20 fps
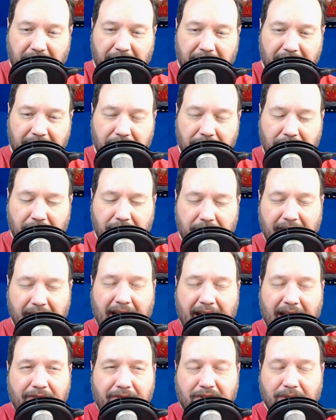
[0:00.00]
You don't
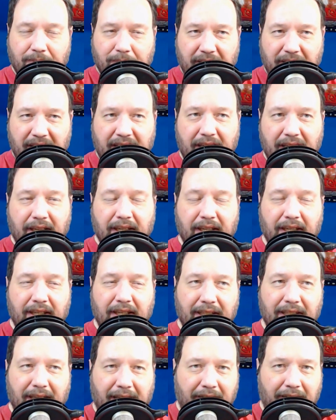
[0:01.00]
have to be
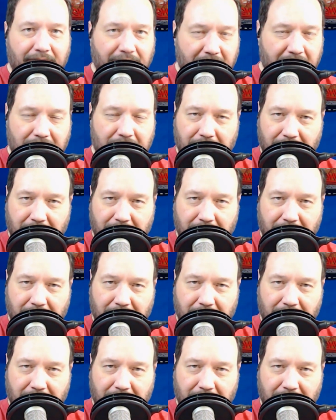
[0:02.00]
an inventor.